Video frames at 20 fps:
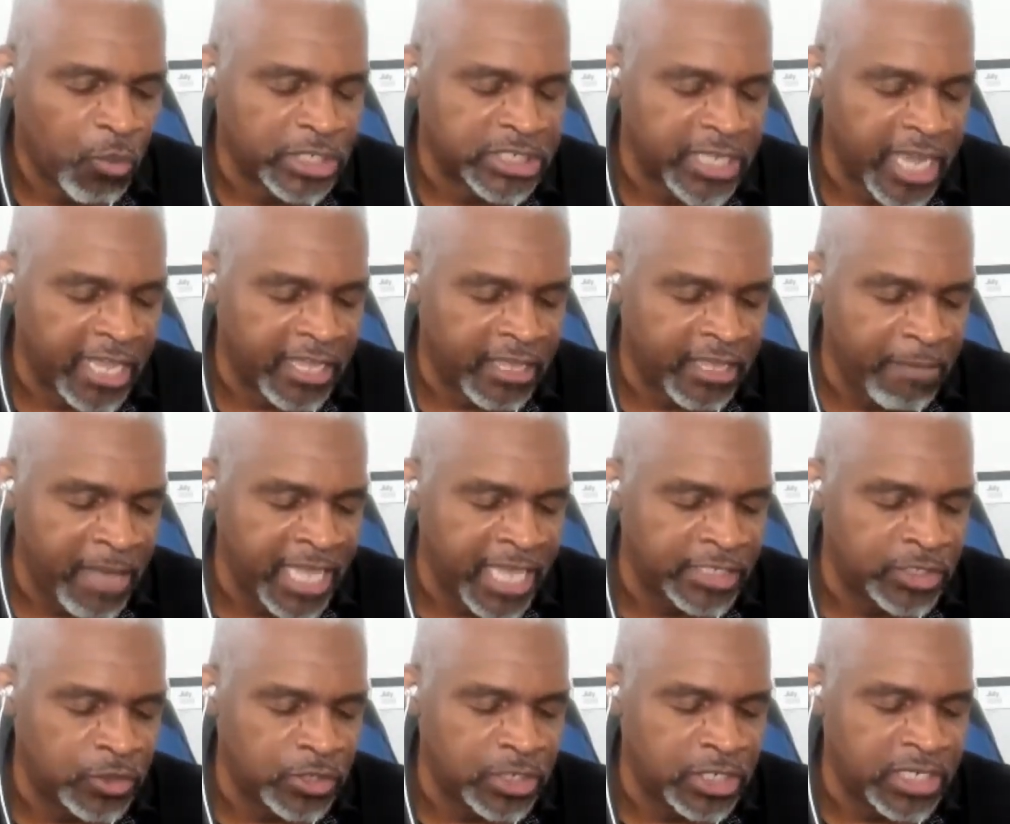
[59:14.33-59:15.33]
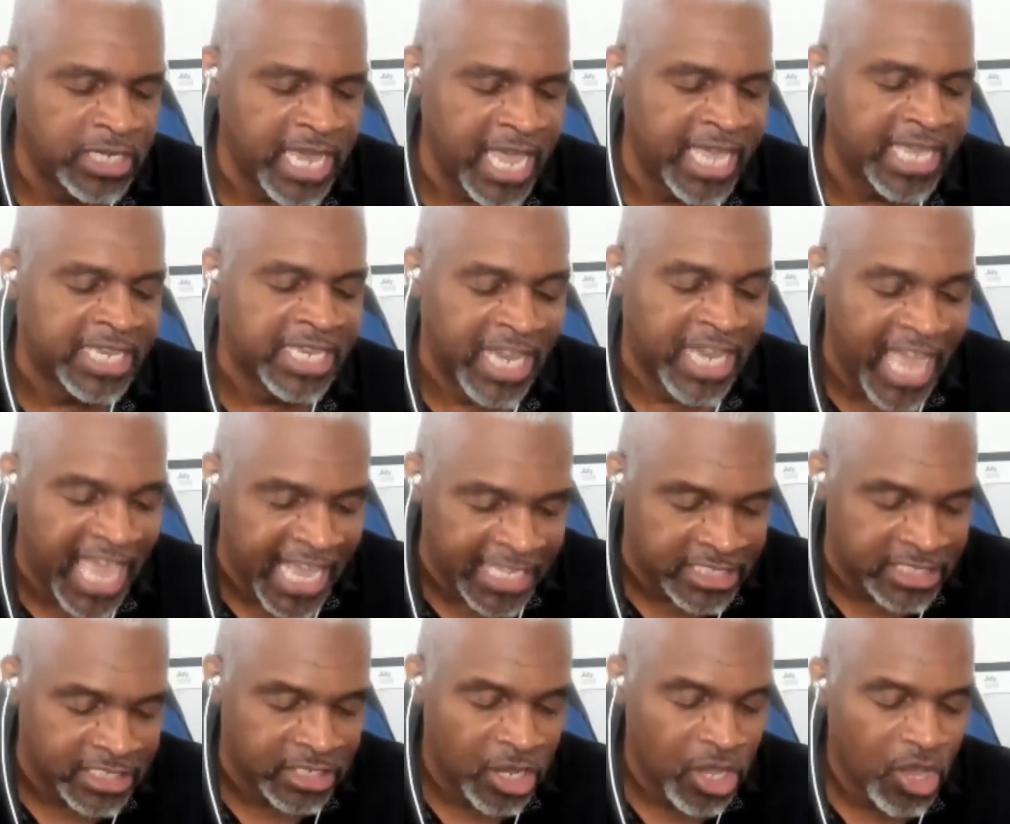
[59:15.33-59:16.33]
which I command you today,
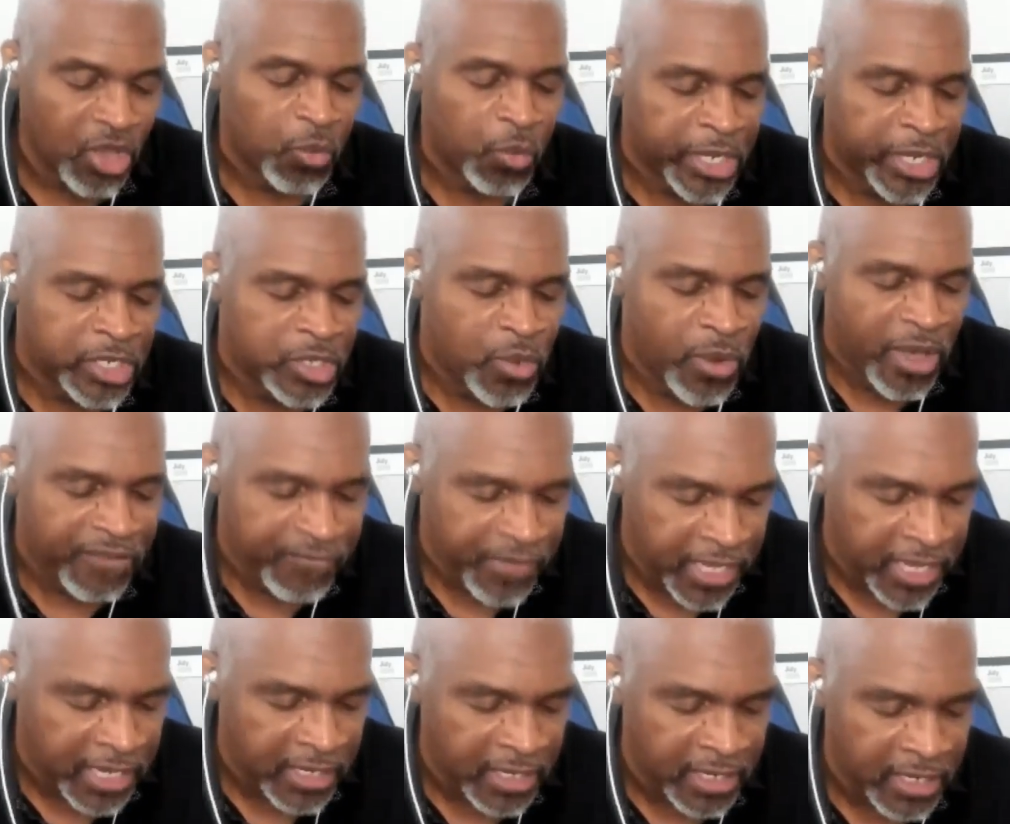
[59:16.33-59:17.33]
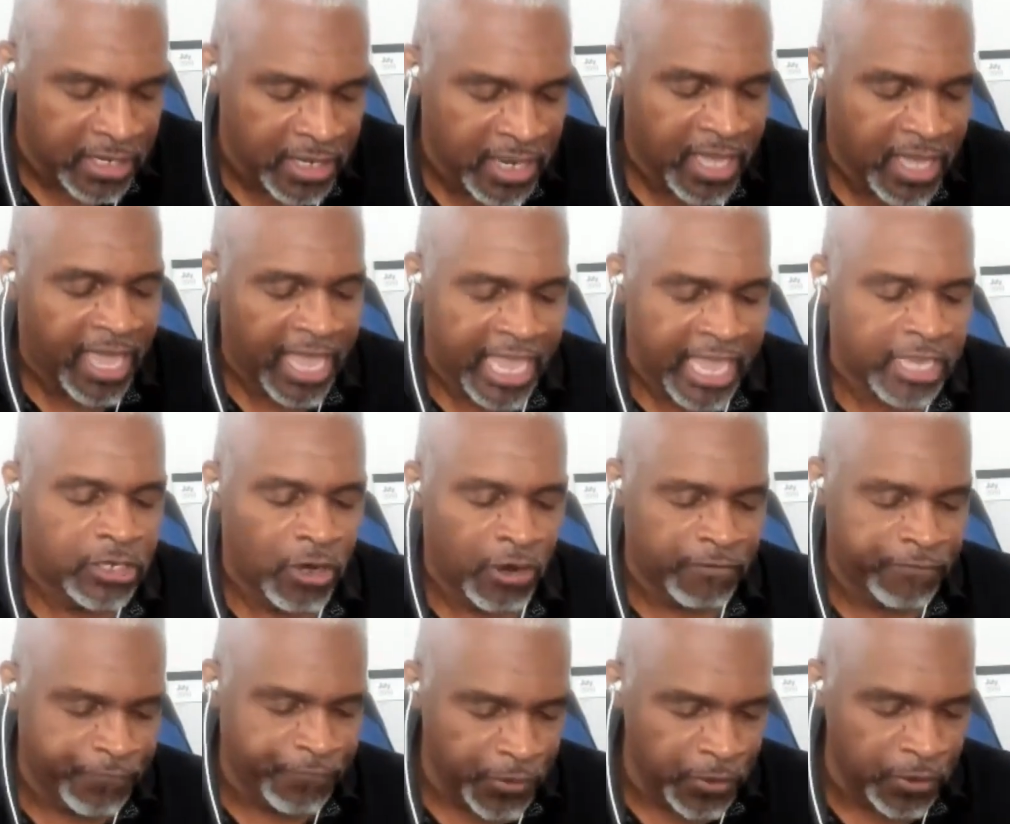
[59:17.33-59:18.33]
lest when you have eaten and
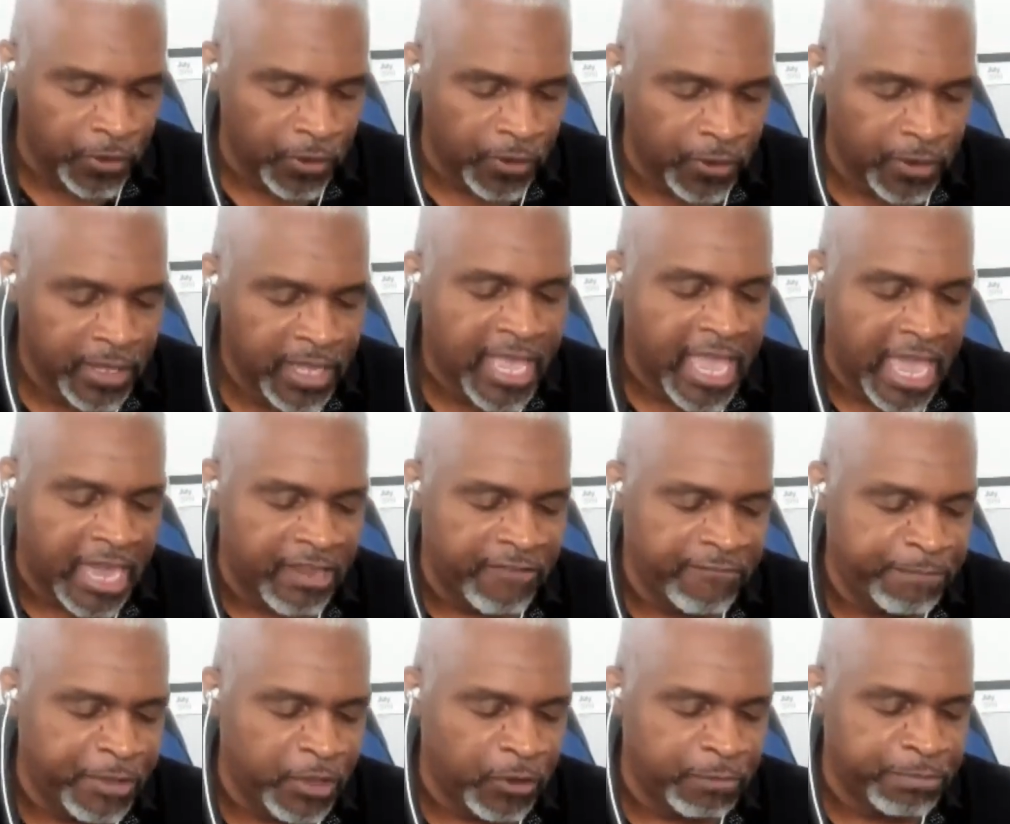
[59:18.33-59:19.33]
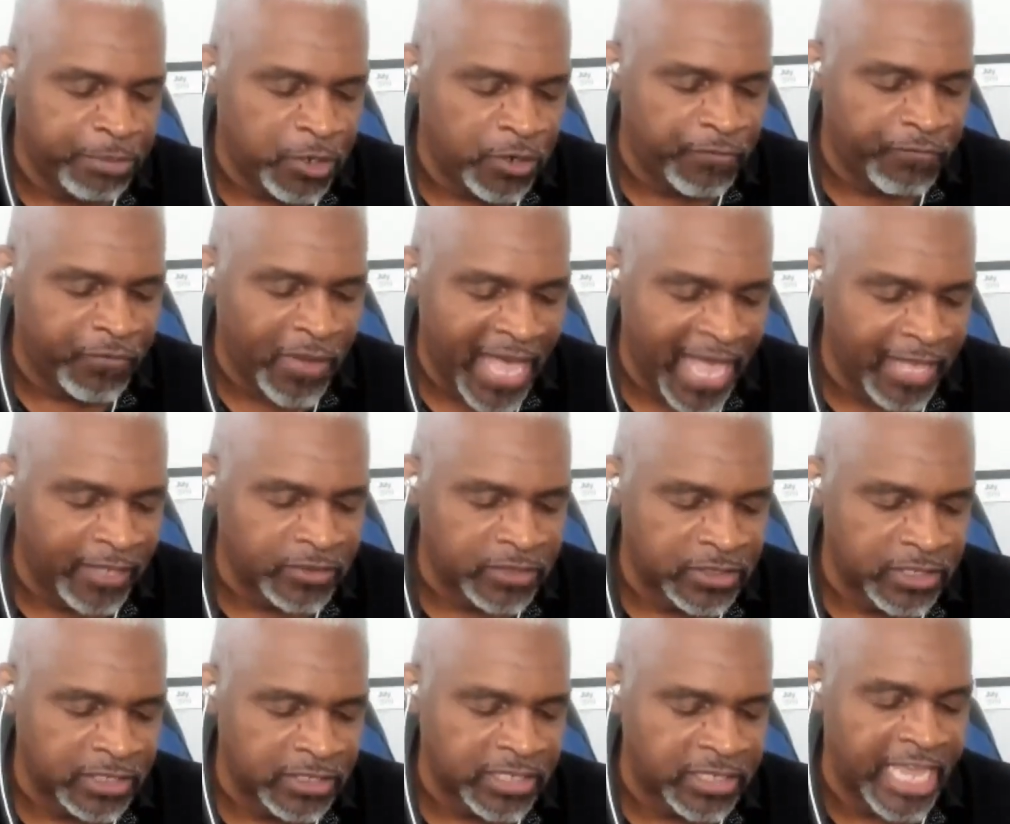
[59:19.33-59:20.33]
are full and have built beautiful
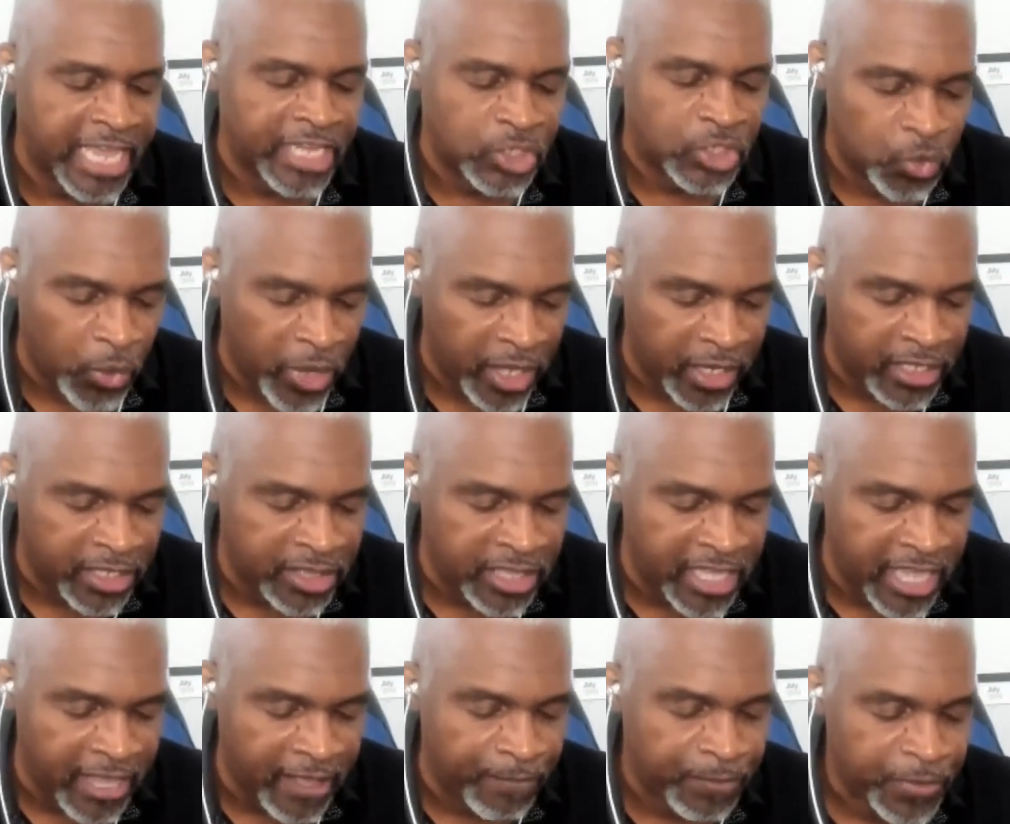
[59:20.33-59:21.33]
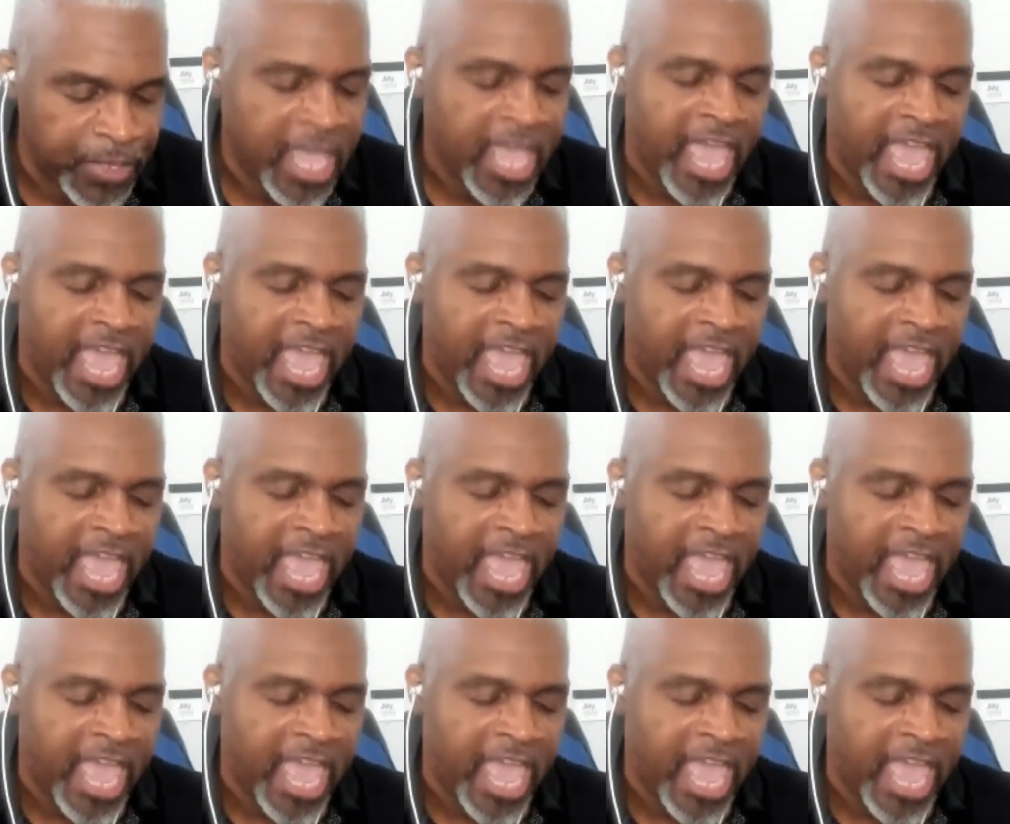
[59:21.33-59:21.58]
houses and dwell in them,